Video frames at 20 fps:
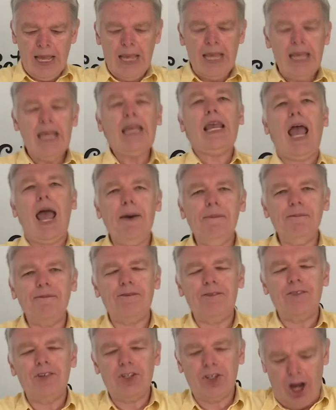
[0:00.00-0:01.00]
He,
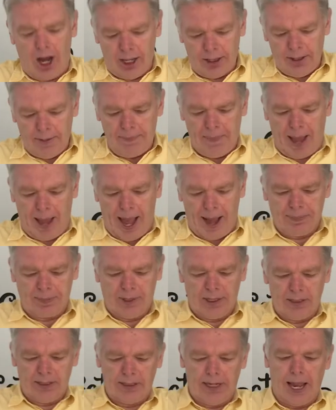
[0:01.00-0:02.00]
John the
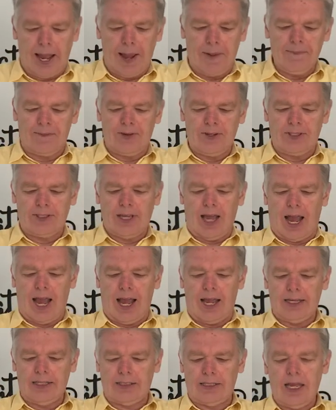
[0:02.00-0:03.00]
Baptist
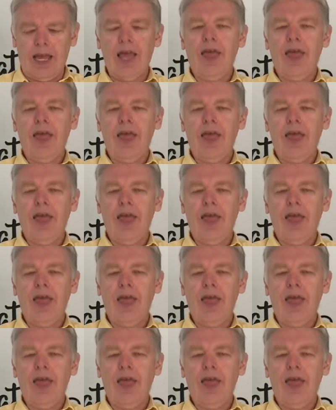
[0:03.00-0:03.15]
emphasized